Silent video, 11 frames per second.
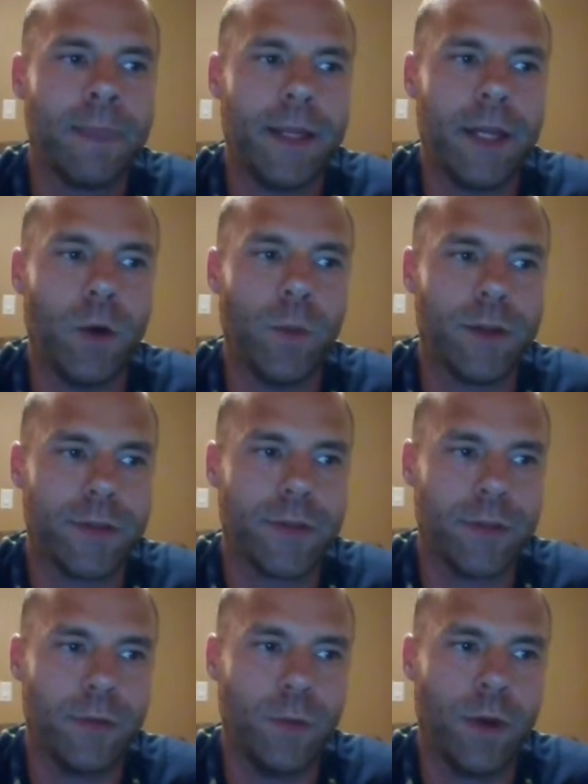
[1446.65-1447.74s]
with
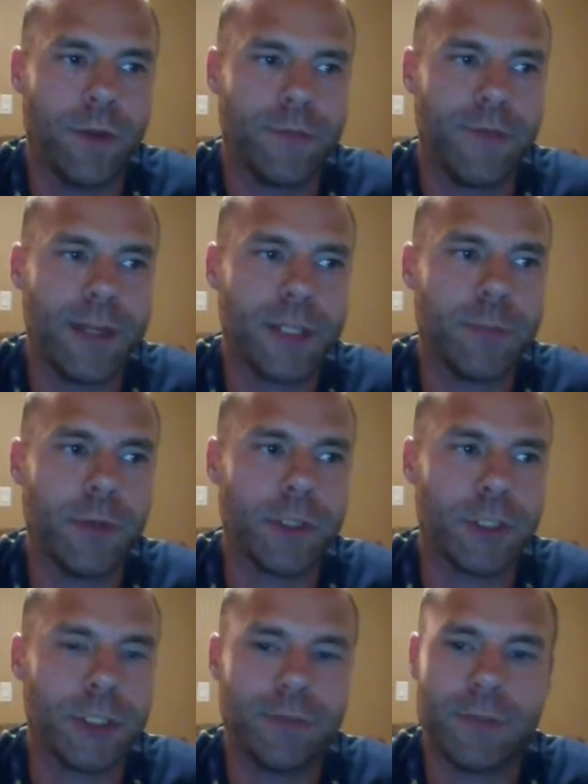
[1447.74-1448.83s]
Facebook
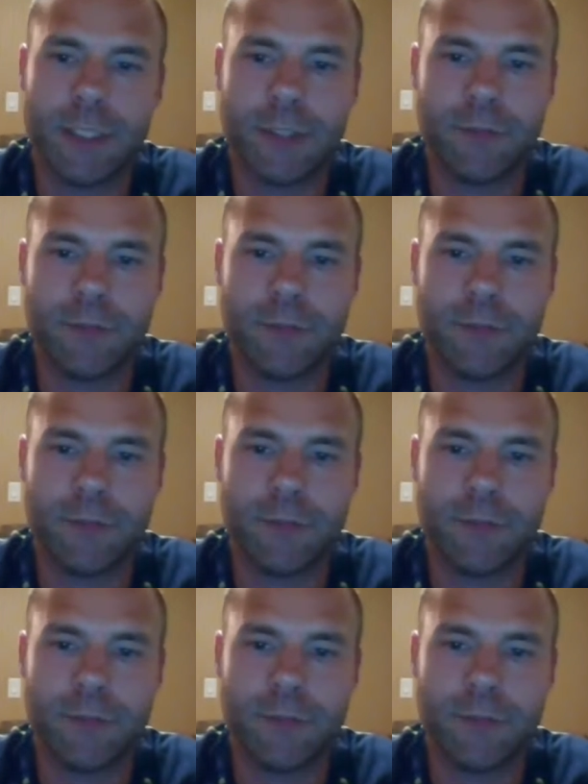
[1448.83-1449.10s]
shifting